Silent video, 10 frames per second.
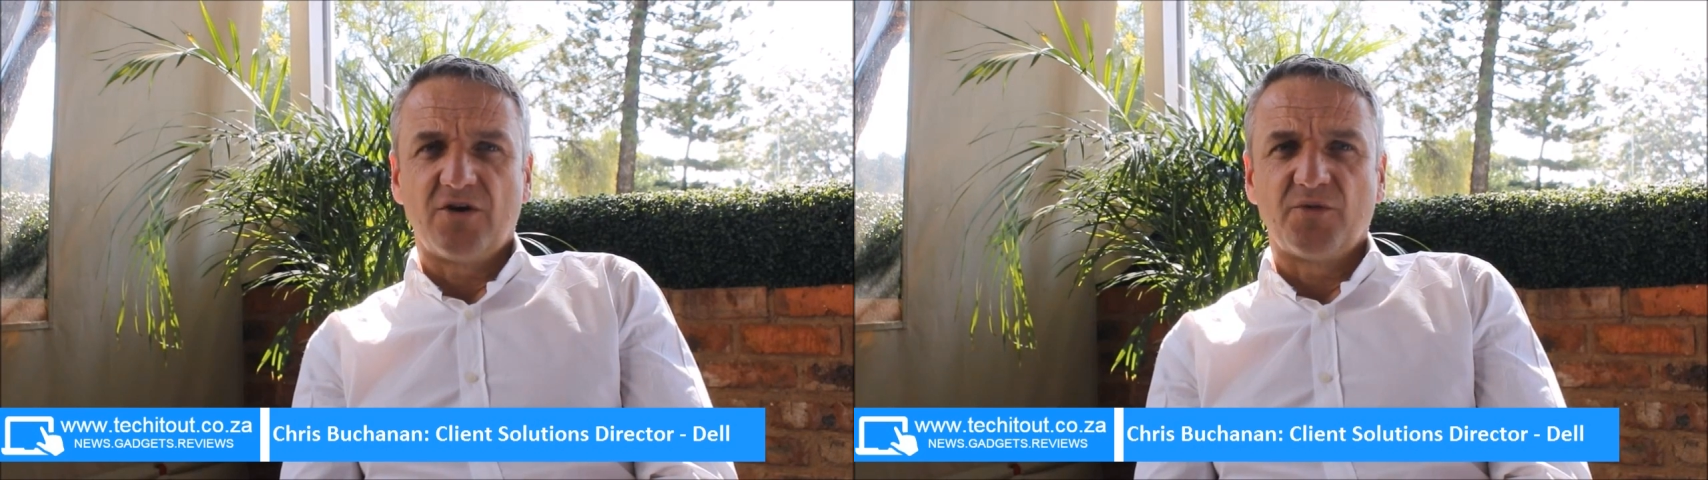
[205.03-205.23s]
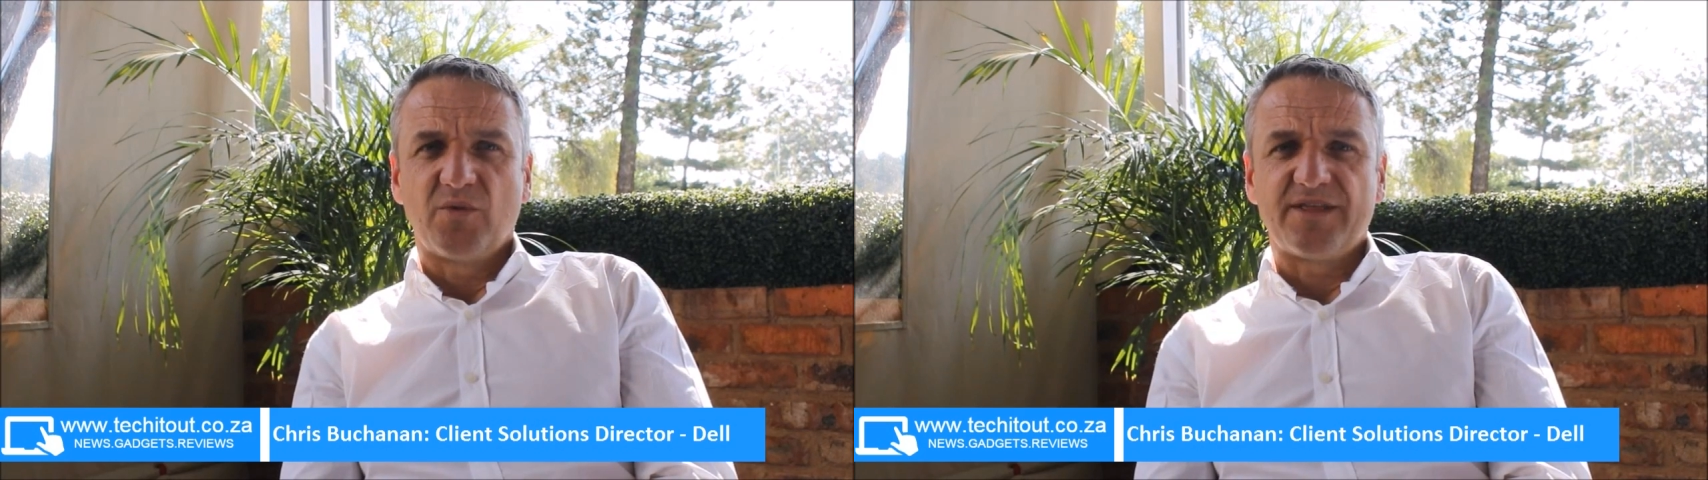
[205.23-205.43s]

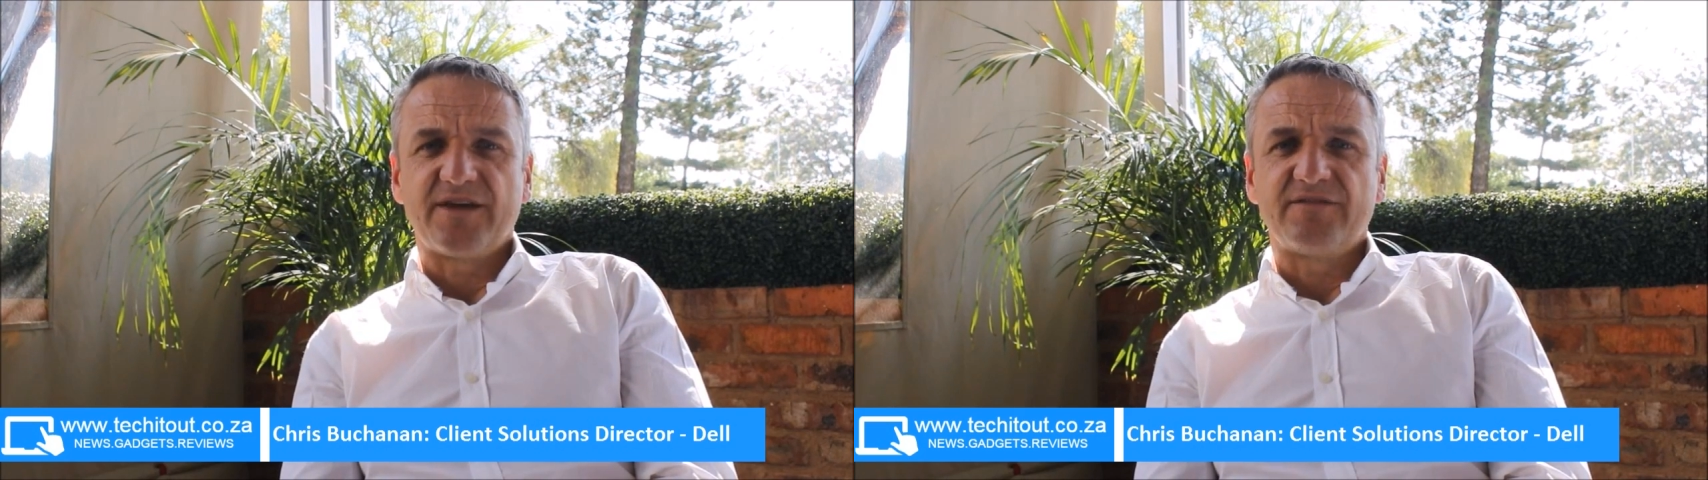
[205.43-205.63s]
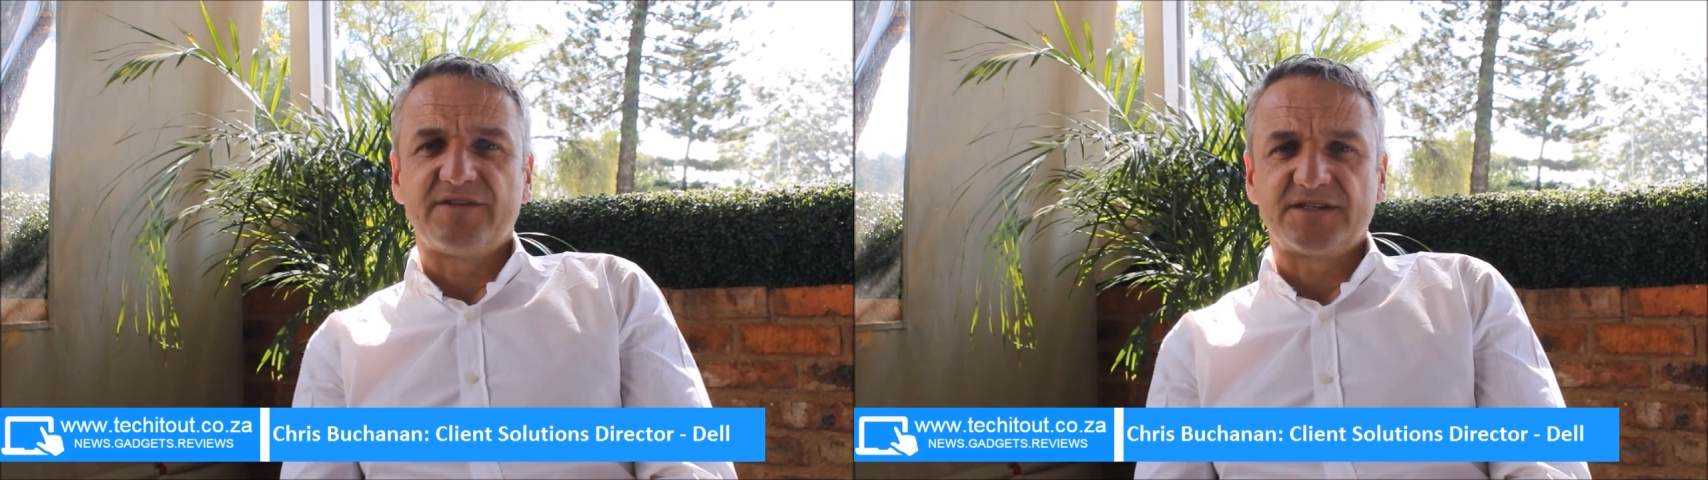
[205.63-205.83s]
on the way
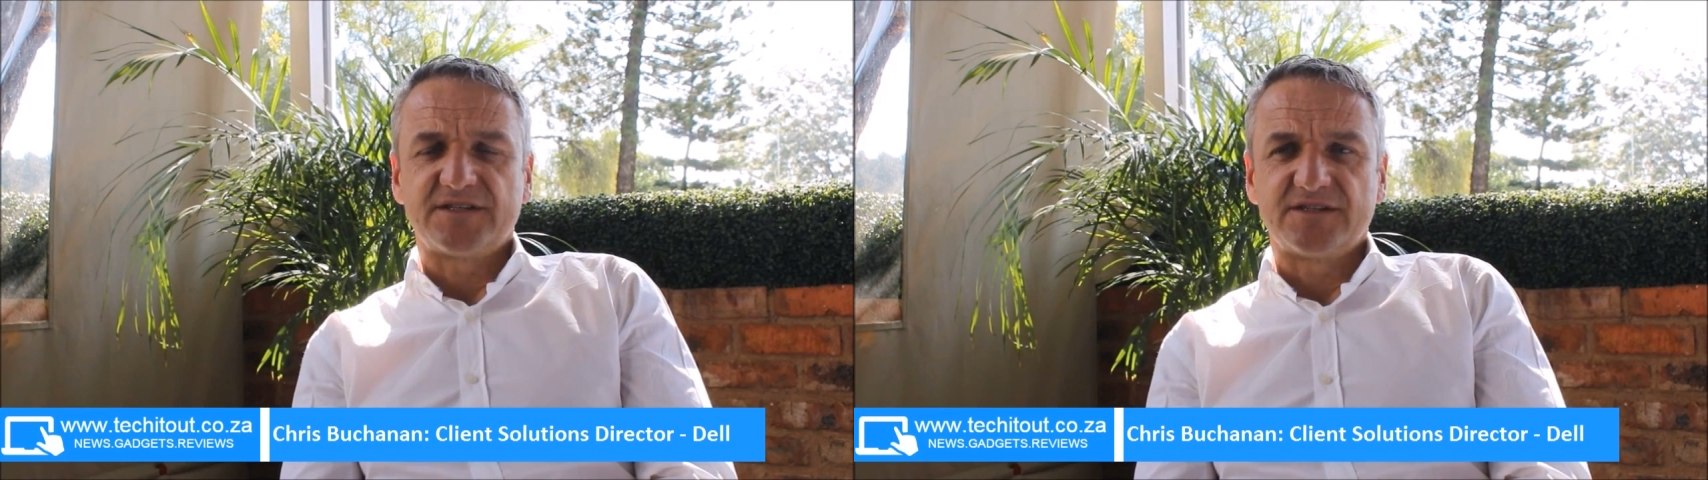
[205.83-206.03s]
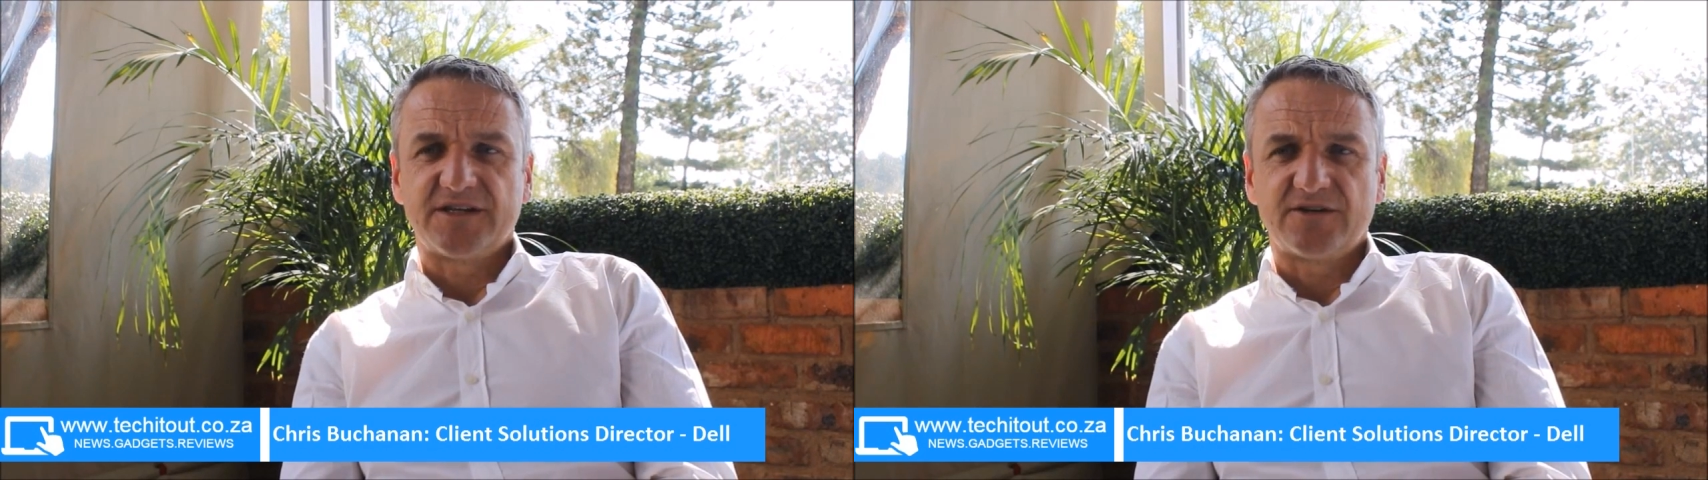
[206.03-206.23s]
they
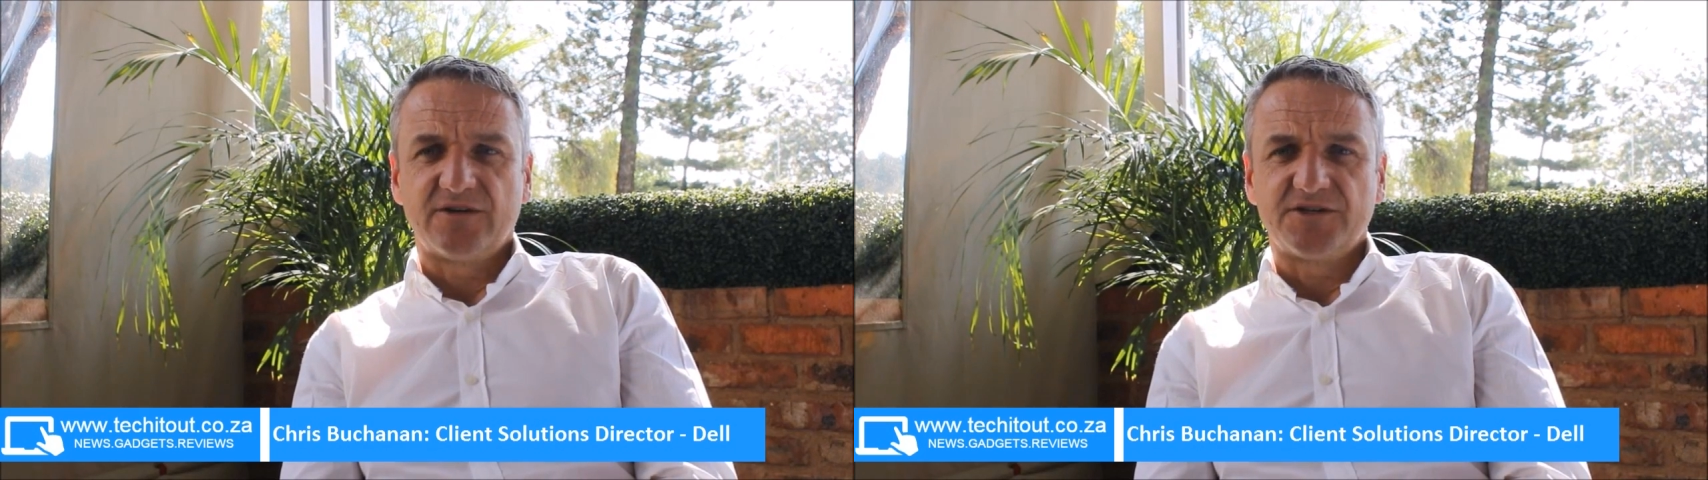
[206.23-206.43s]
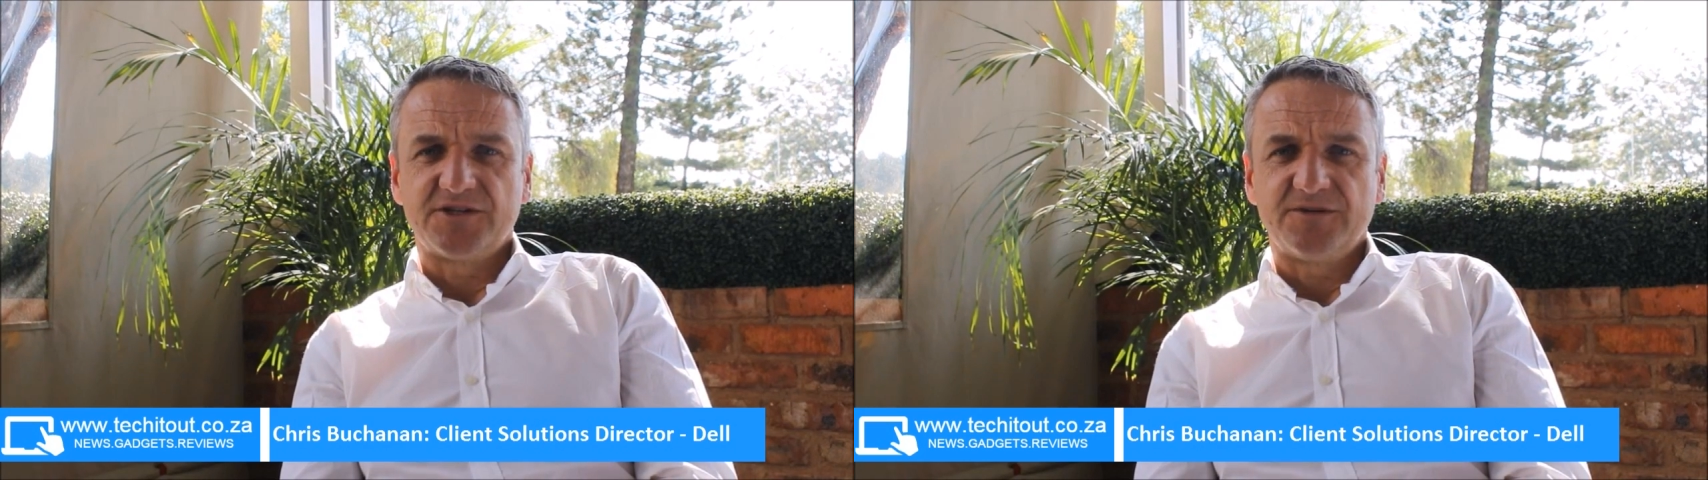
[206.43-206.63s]
invest in
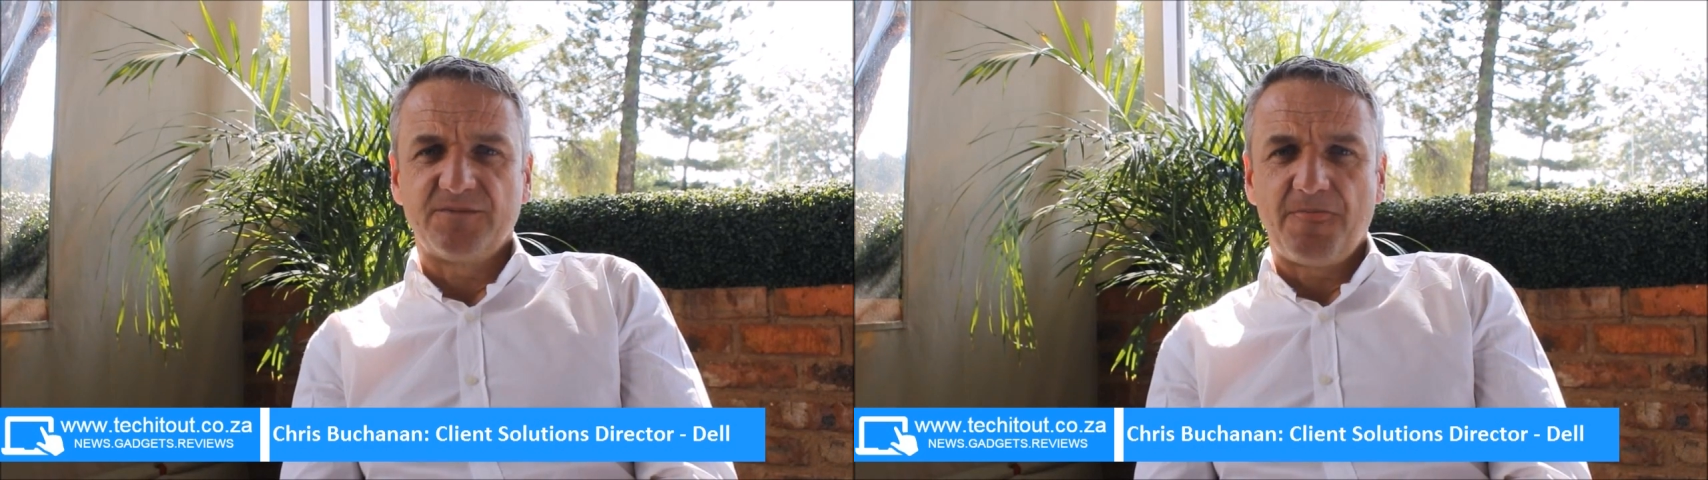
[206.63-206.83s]
technology,